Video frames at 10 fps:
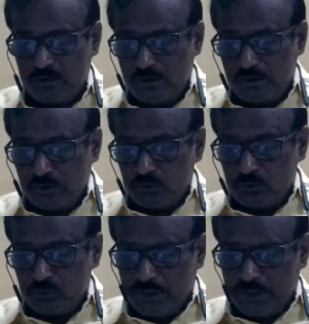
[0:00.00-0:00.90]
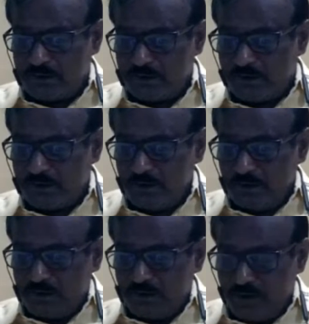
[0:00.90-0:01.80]
so that
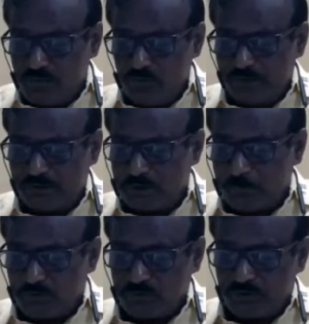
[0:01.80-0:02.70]
dissuade such person